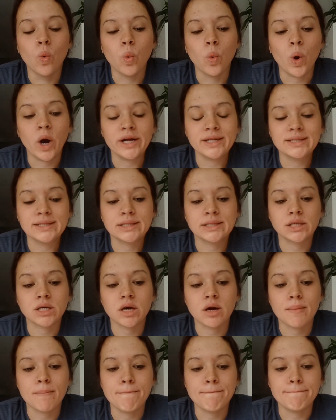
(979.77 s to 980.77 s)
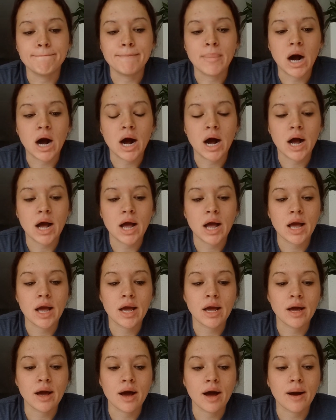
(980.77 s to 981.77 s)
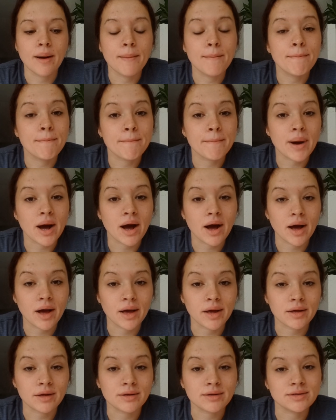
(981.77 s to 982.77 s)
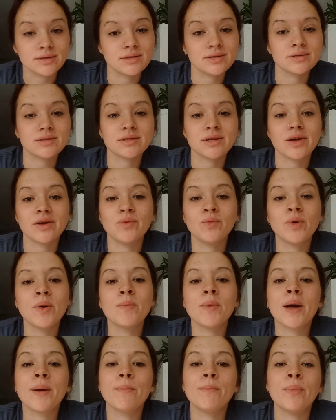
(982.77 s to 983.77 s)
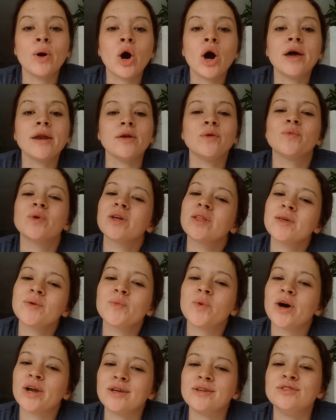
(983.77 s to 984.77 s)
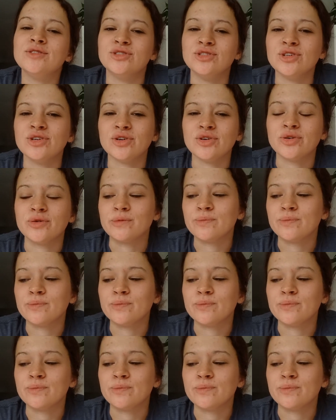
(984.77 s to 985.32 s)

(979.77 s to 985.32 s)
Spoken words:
what my mind, and what my body really want to do.